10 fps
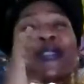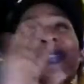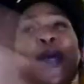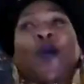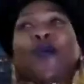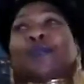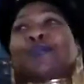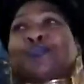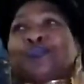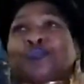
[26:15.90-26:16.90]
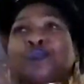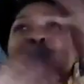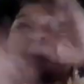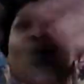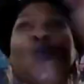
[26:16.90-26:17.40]
So,
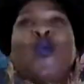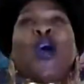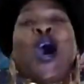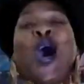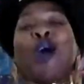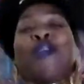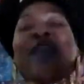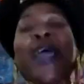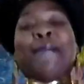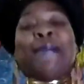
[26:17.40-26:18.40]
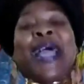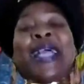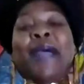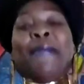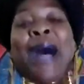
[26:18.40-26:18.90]
with all that
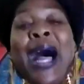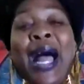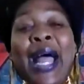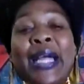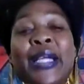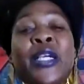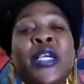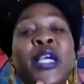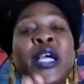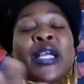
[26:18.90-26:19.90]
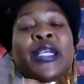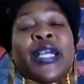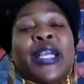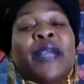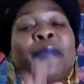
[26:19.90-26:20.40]
back in mind,
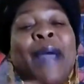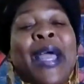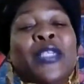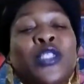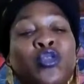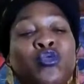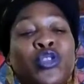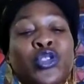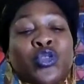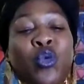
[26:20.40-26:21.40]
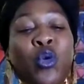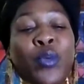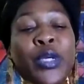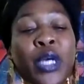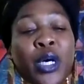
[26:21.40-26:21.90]
getting back to the
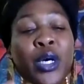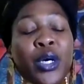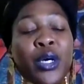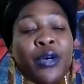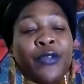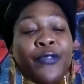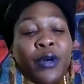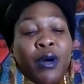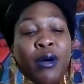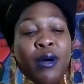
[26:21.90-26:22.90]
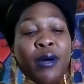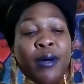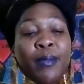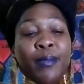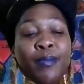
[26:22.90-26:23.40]
story of
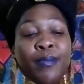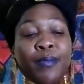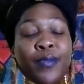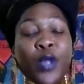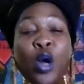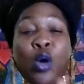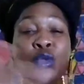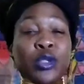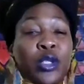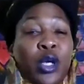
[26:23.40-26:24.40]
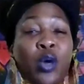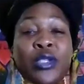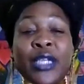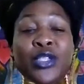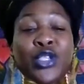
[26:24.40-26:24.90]
the whole
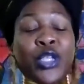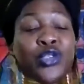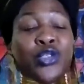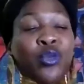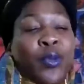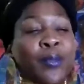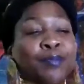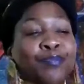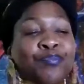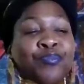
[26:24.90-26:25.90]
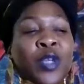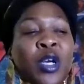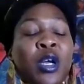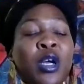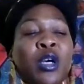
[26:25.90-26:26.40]
sex change story.
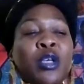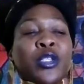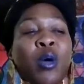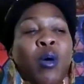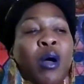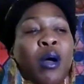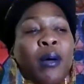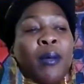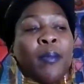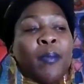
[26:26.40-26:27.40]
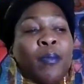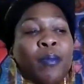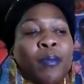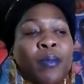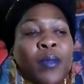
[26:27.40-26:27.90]
So
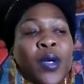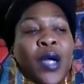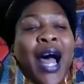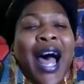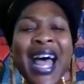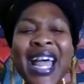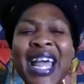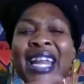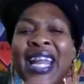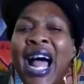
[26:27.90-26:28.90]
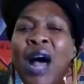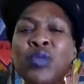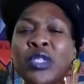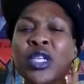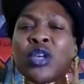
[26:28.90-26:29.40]
I
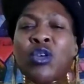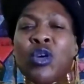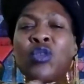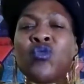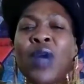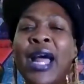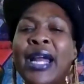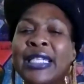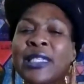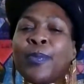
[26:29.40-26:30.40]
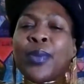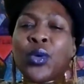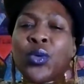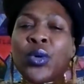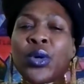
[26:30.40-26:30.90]
was a girl who had
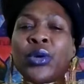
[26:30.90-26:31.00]
explored,